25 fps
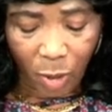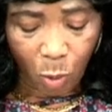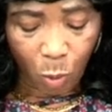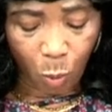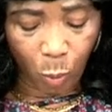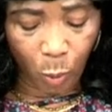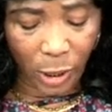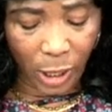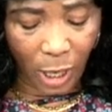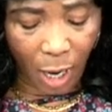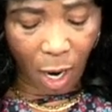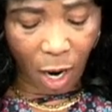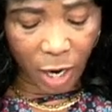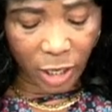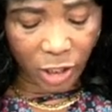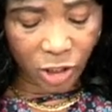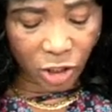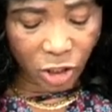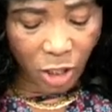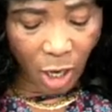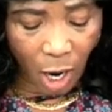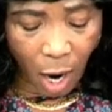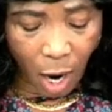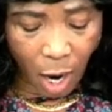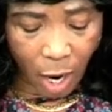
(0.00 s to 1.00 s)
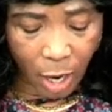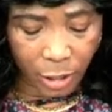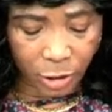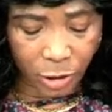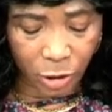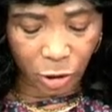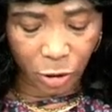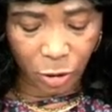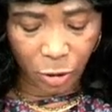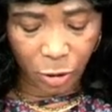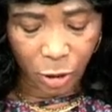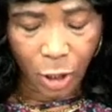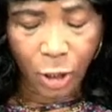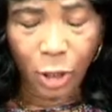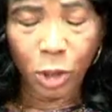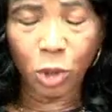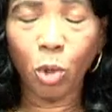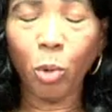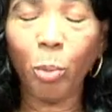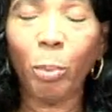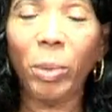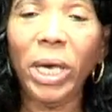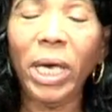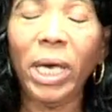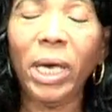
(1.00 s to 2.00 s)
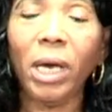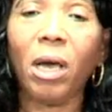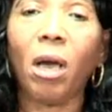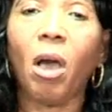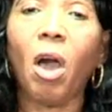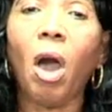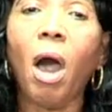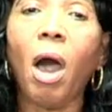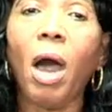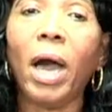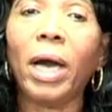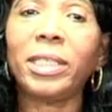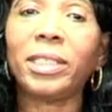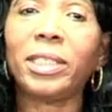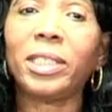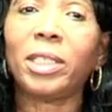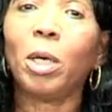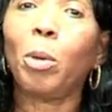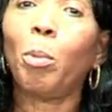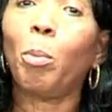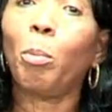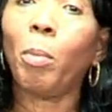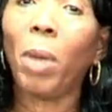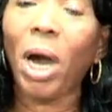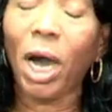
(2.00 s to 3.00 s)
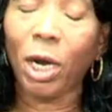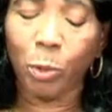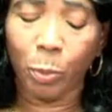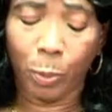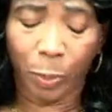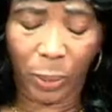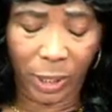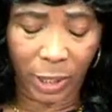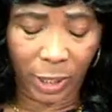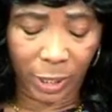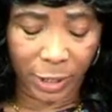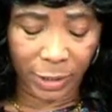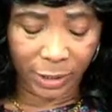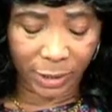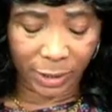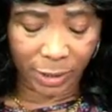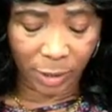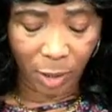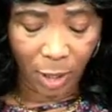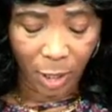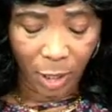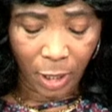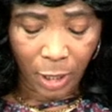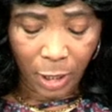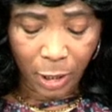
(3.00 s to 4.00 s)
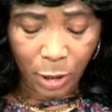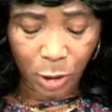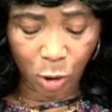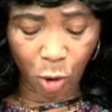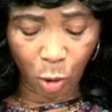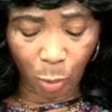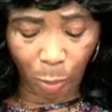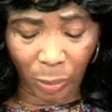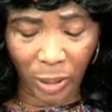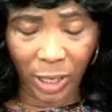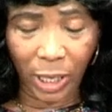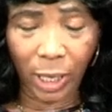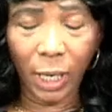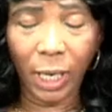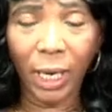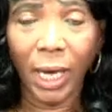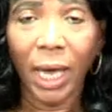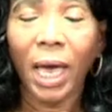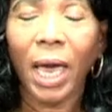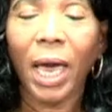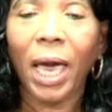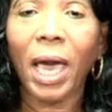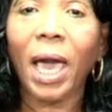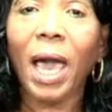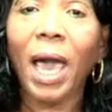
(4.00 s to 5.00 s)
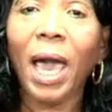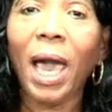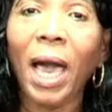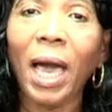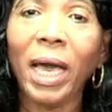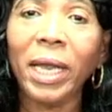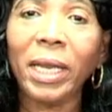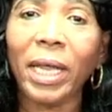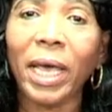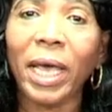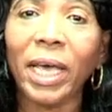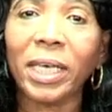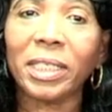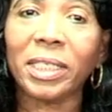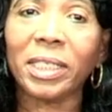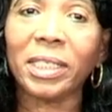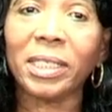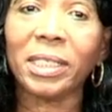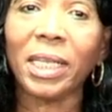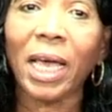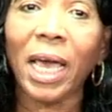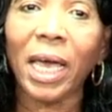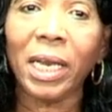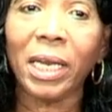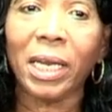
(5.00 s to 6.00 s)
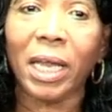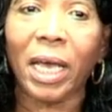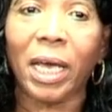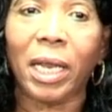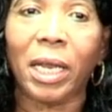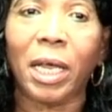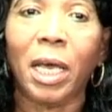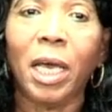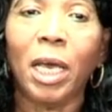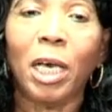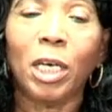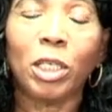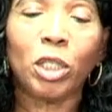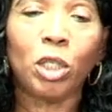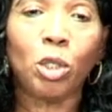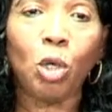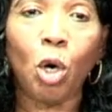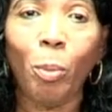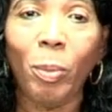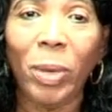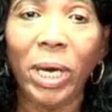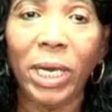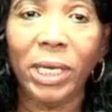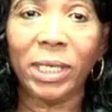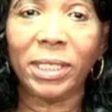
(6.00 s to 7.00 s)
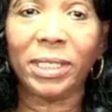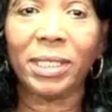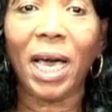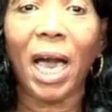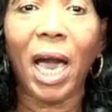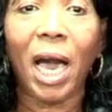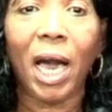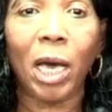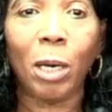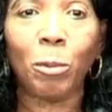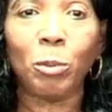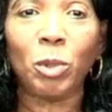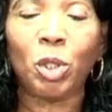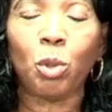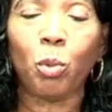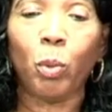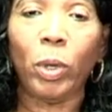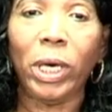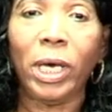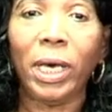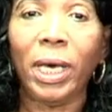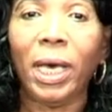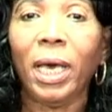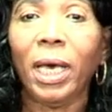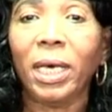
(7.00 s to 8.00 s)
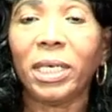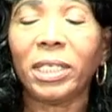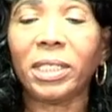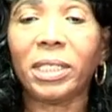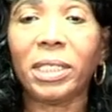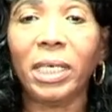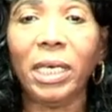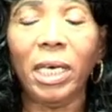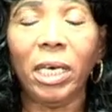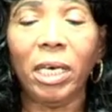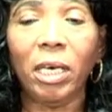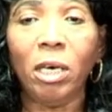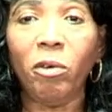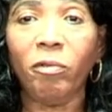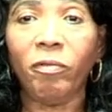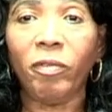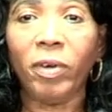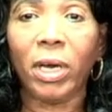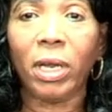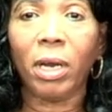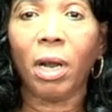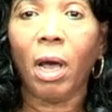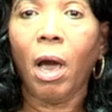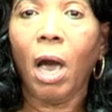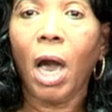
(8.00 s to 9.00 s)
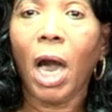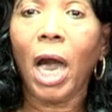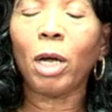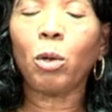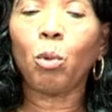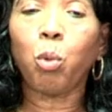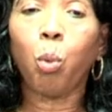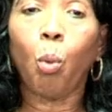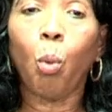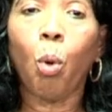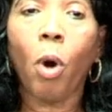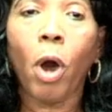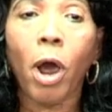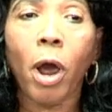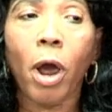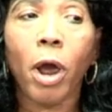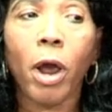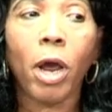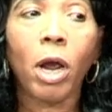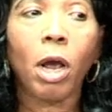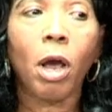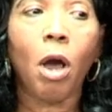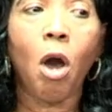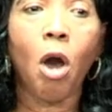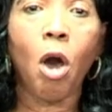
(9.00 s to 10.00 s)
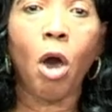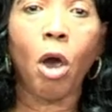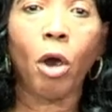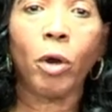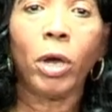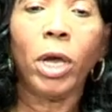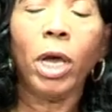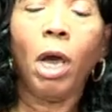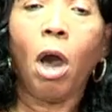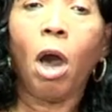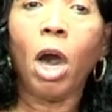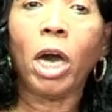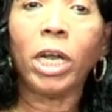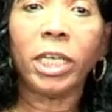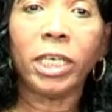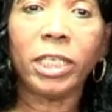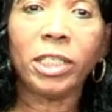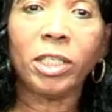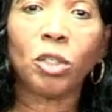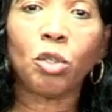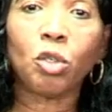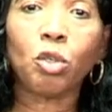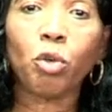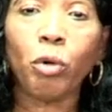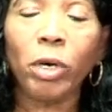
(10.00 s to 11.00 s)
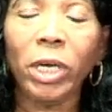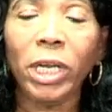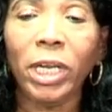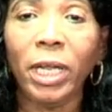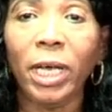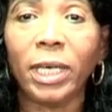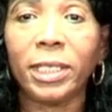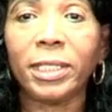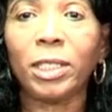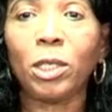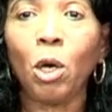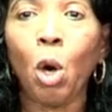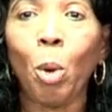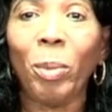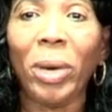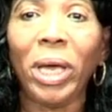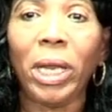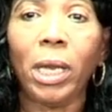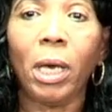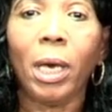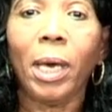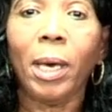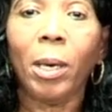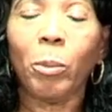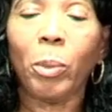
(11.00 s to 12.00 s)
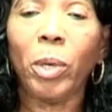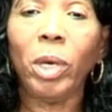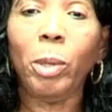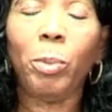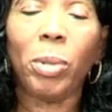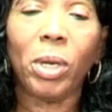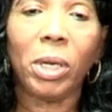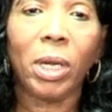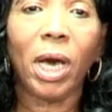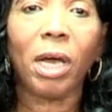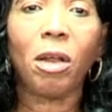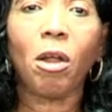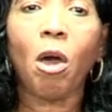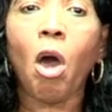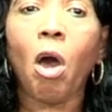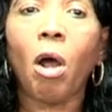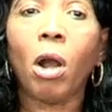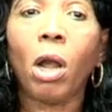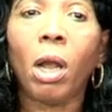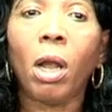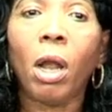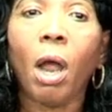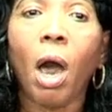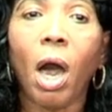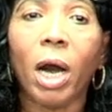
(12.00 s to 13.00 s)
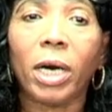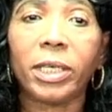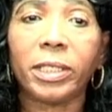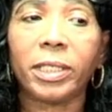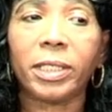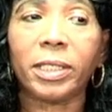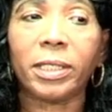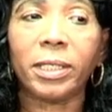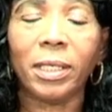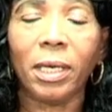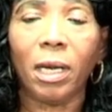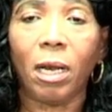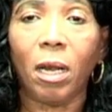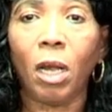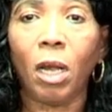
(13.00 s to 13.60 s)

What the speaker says: we are charged to be God's mouthpiece, to be a hand extended. So many times we see, even at work or on the street, there's so many people that are lost,